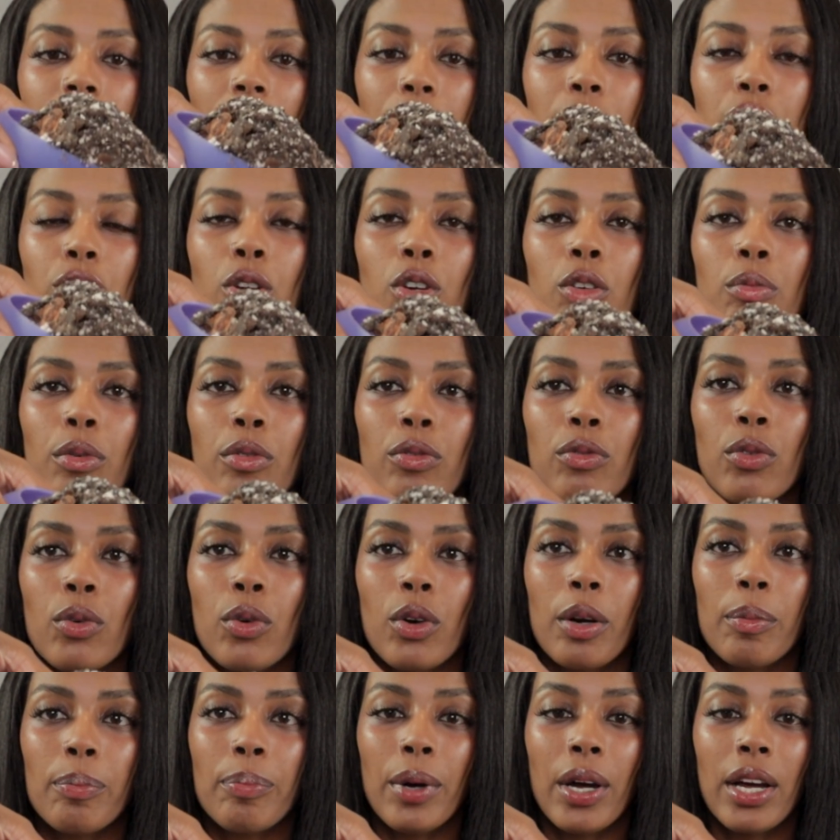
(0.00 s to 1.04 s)
I've shown
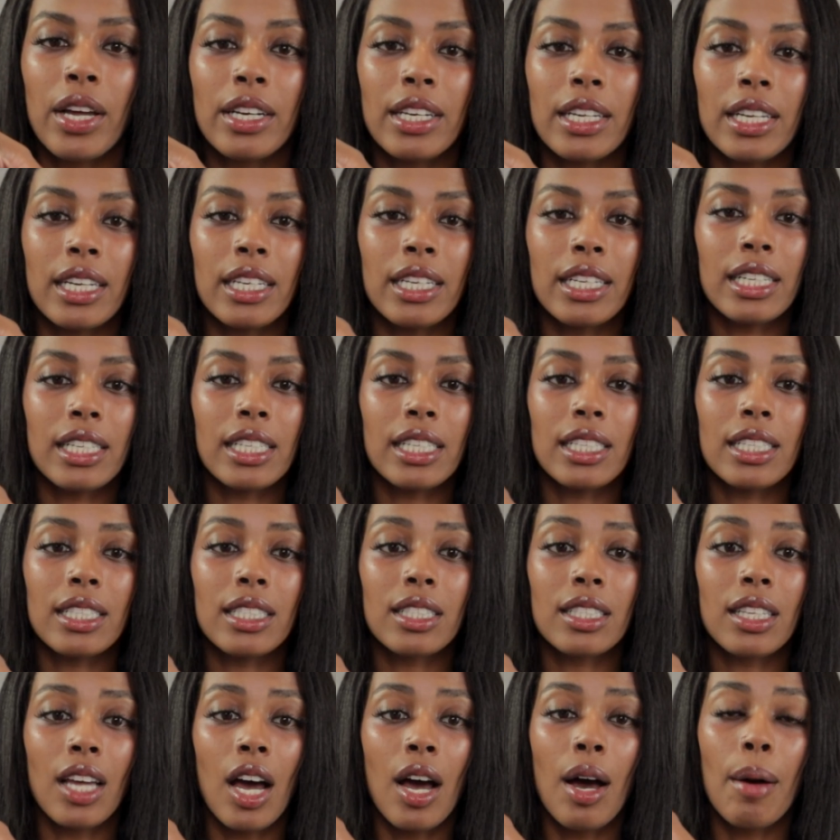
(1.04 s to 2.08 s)
before, but it
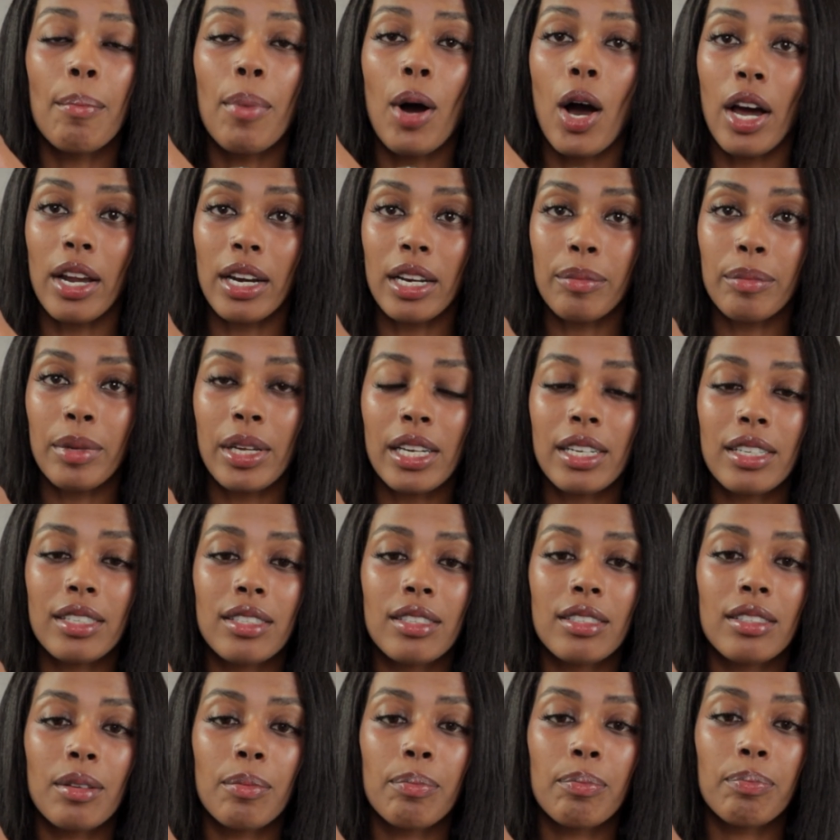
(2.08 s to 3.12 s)
is potting
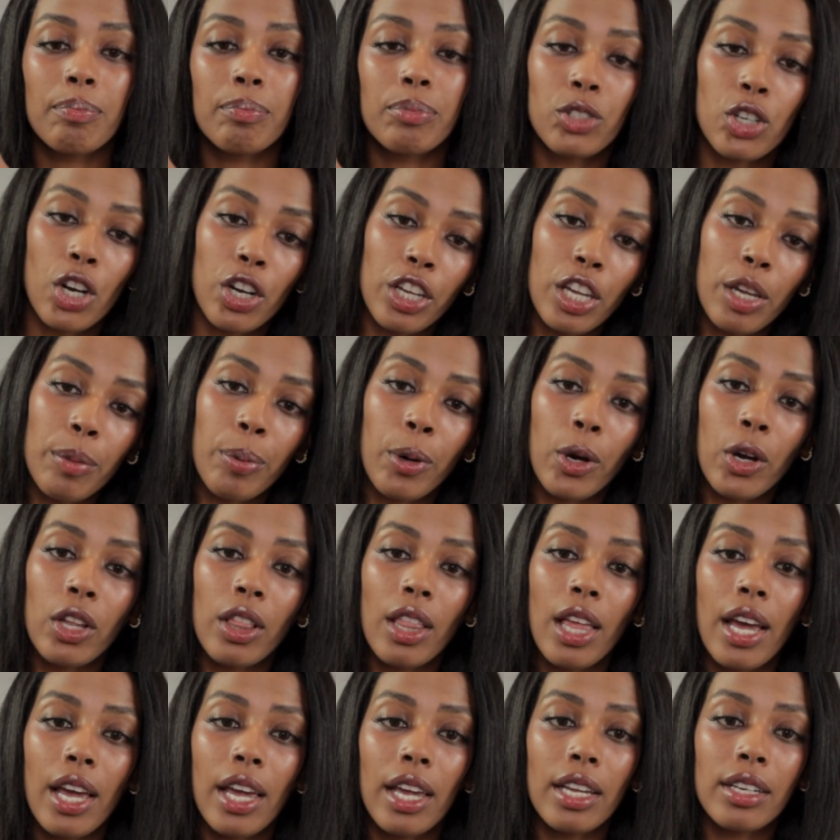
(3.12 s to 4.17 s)
mix, chunky
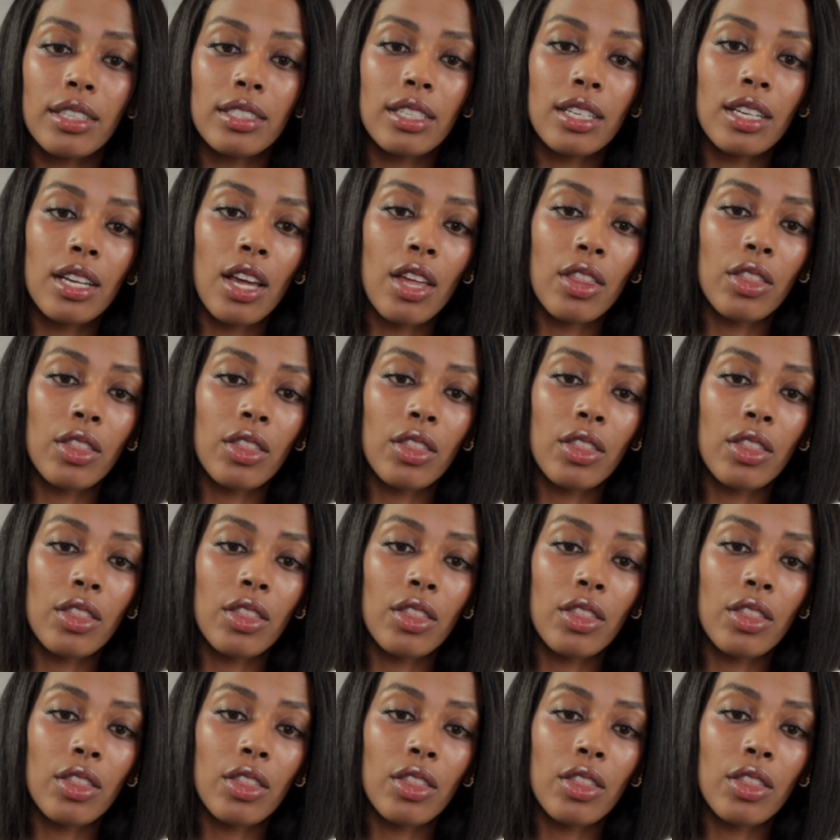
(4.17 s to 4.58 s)
perlite.